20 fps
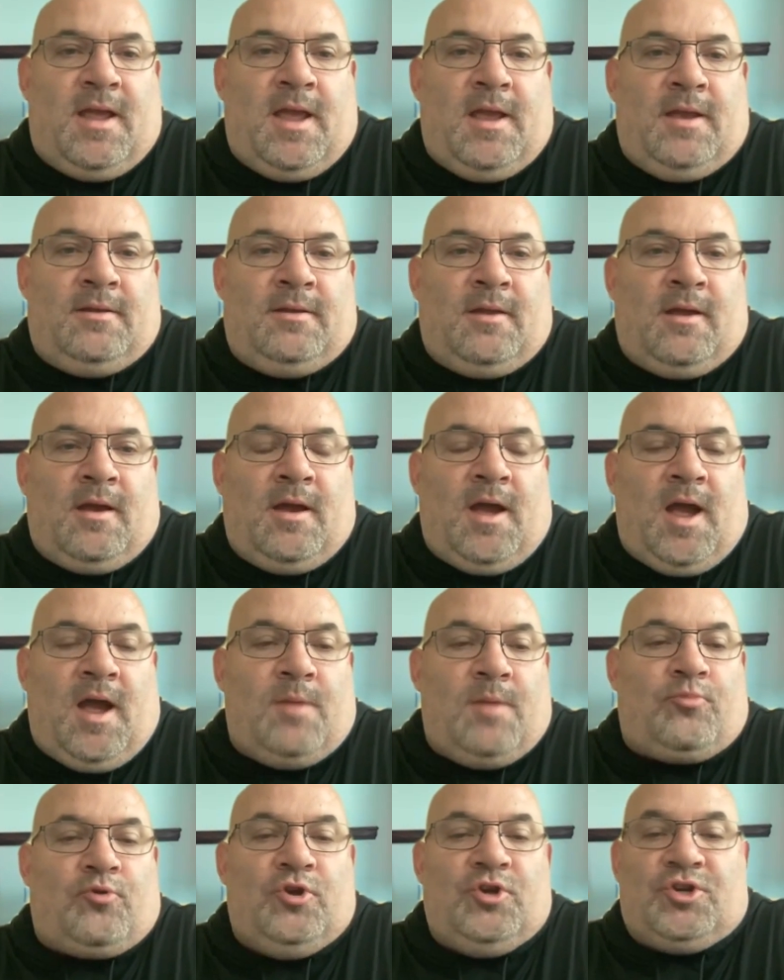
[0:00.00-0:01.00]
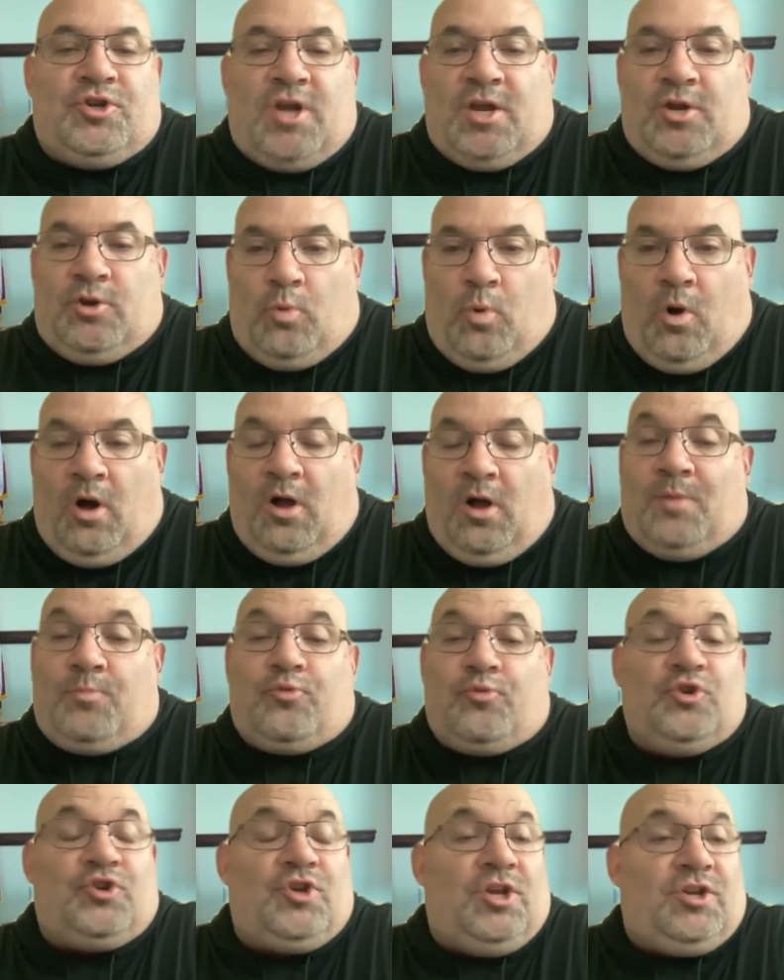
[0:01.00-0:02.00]
And uh, I appreciate you all. I
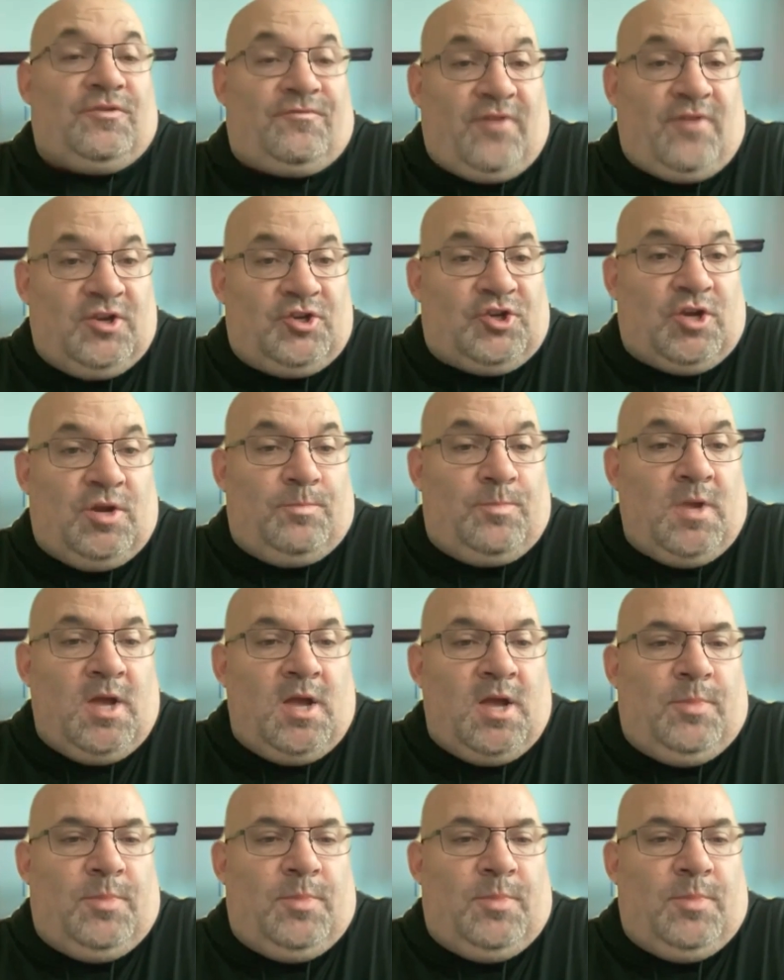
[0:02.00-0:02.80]
appreciate your friendship.